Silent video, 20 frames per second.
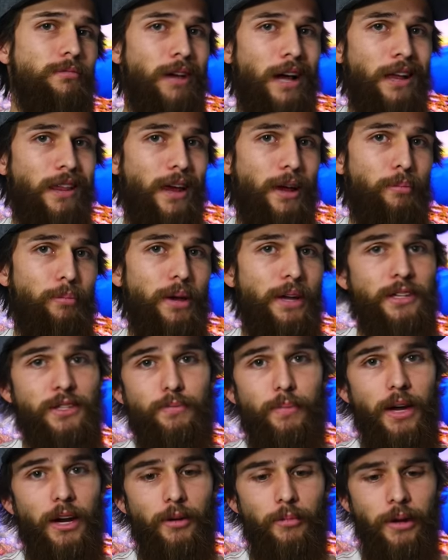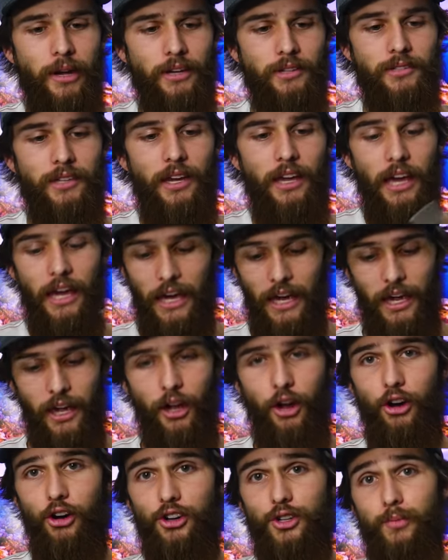I like pens better because they
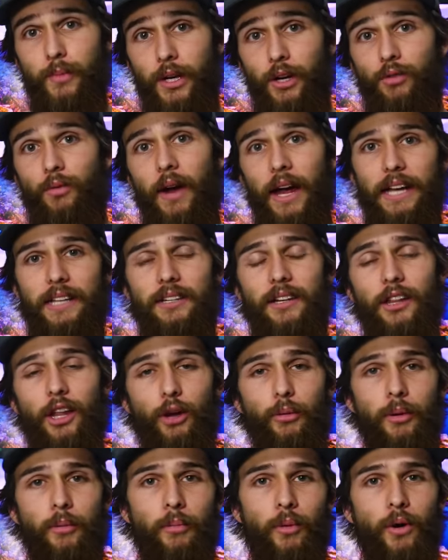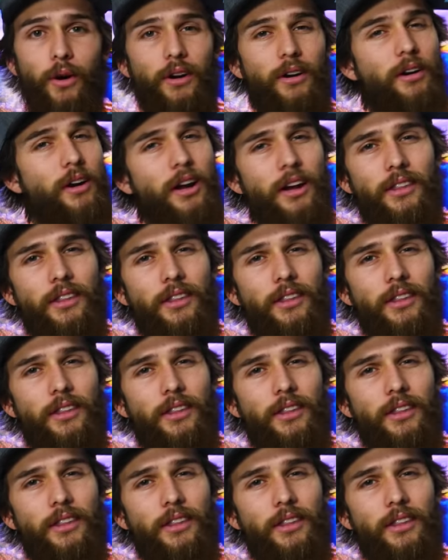encourage me to write a little bit more.